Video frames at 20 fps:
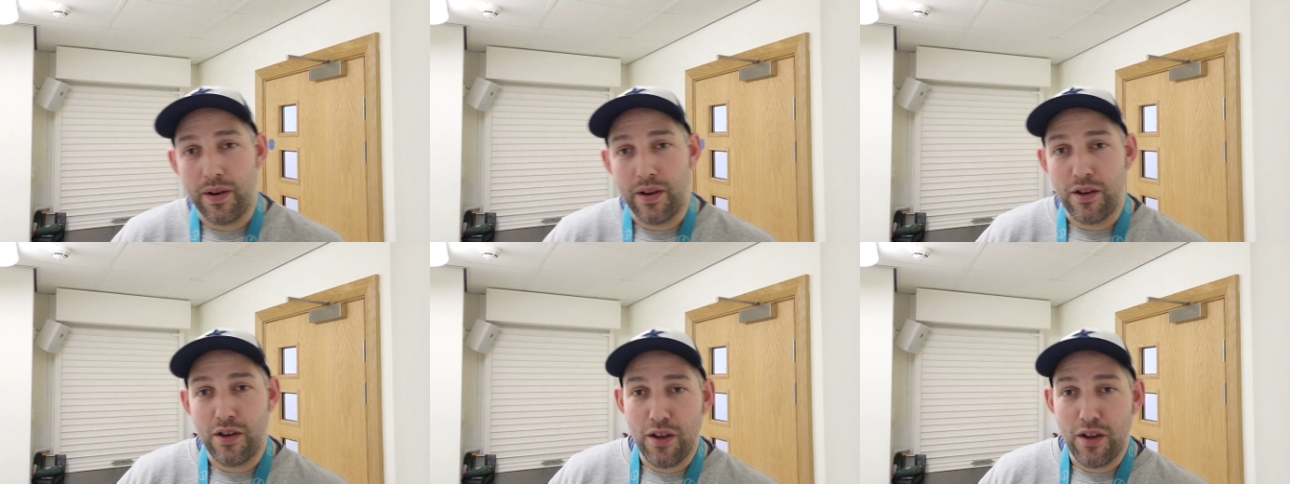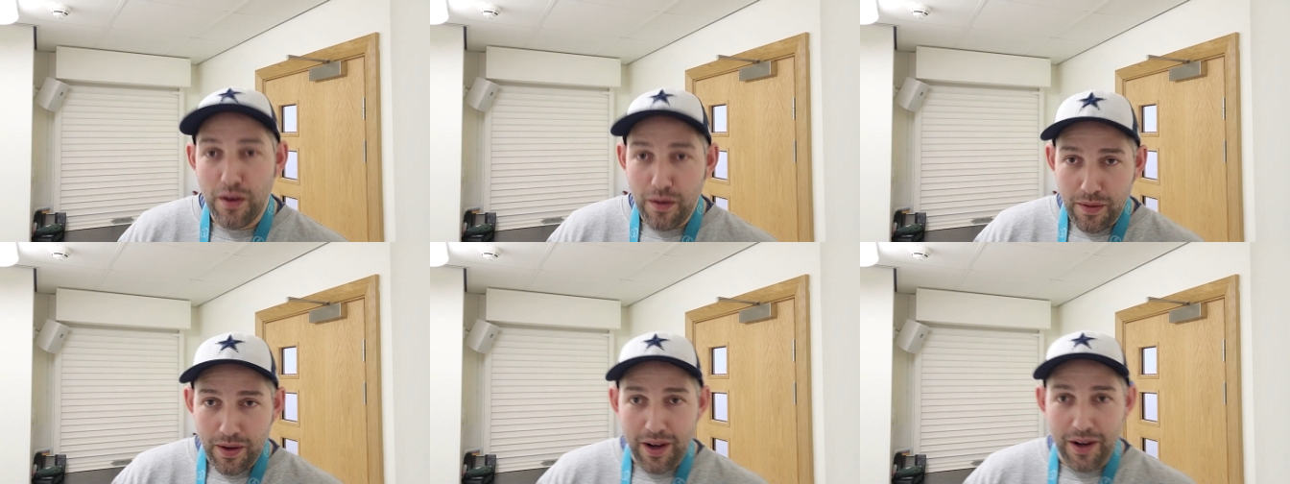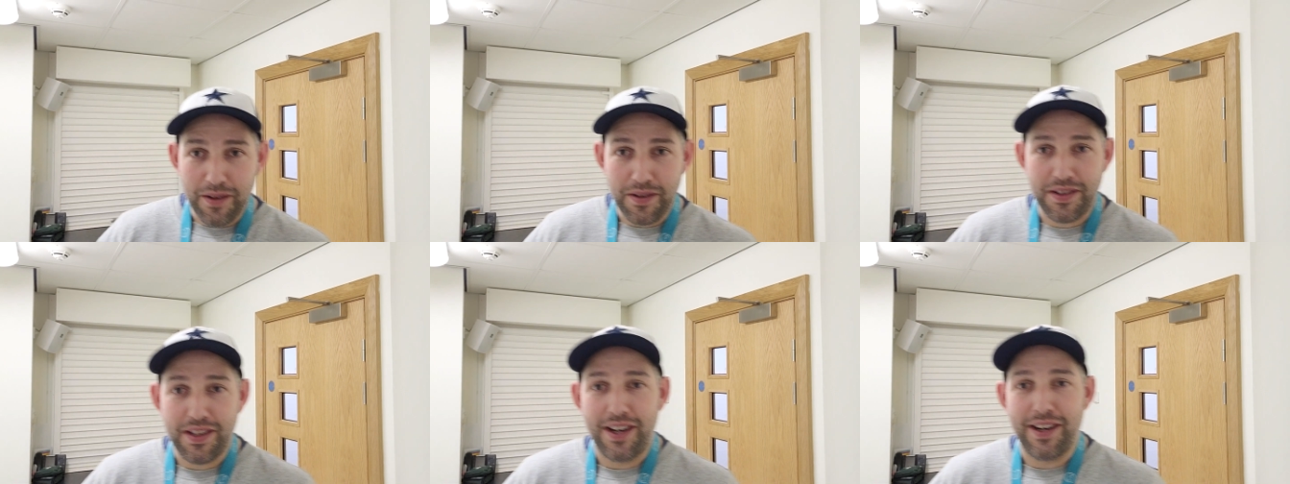And you
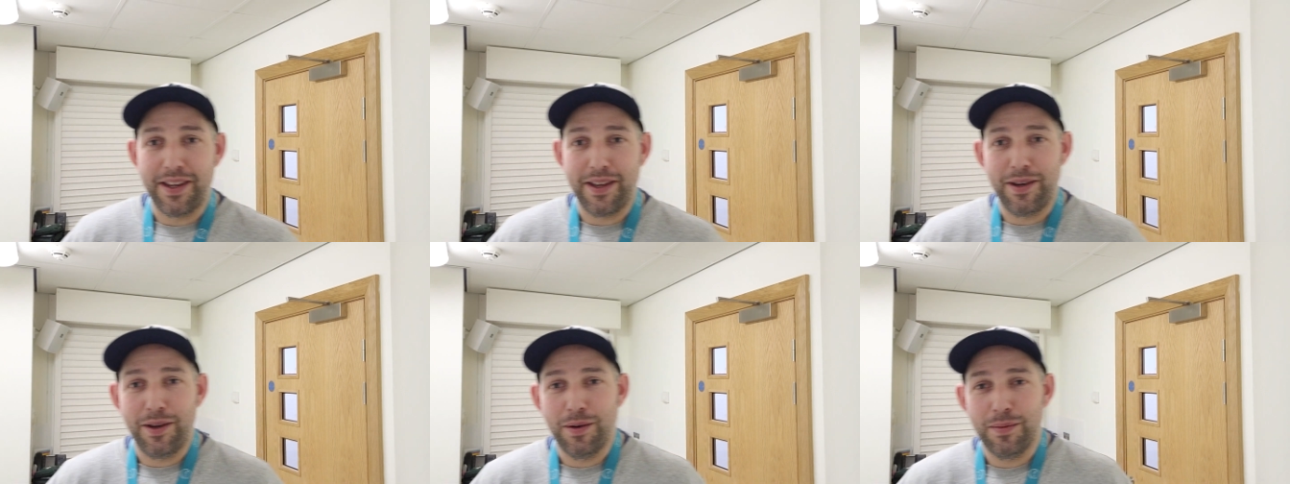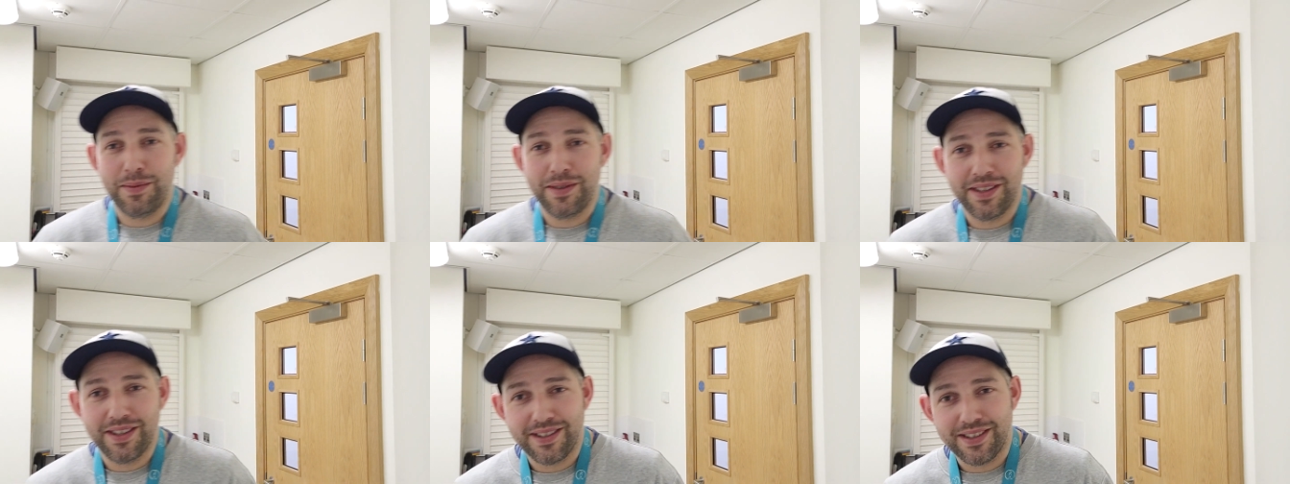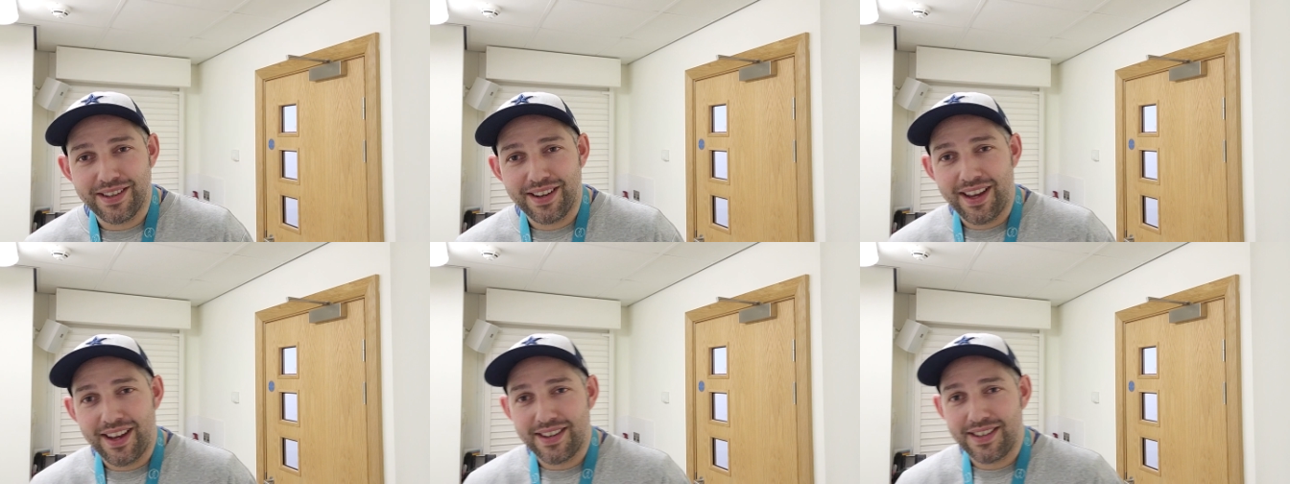know, standing in your
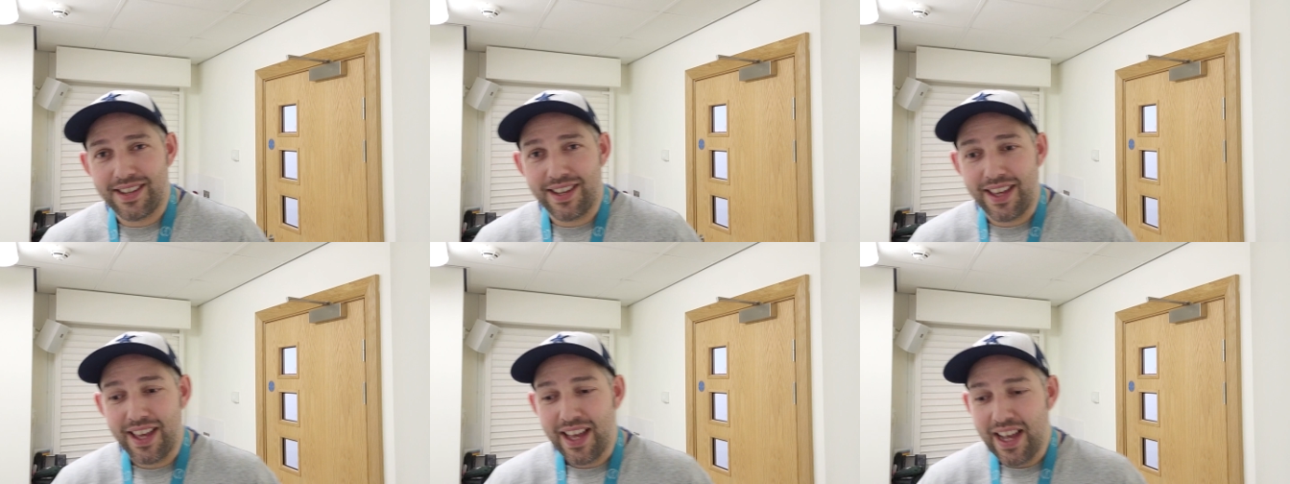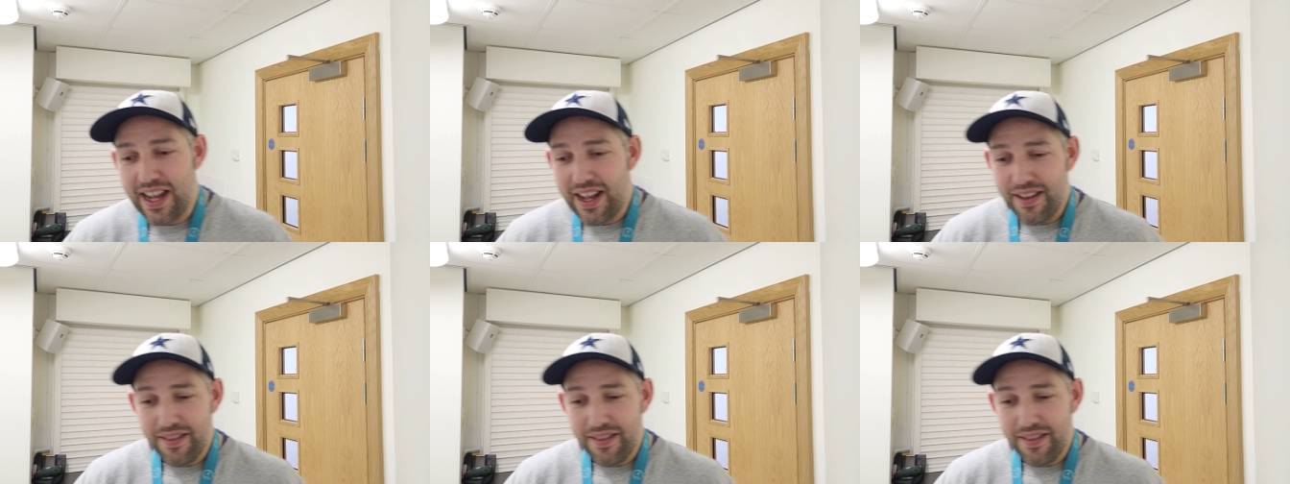position, actually,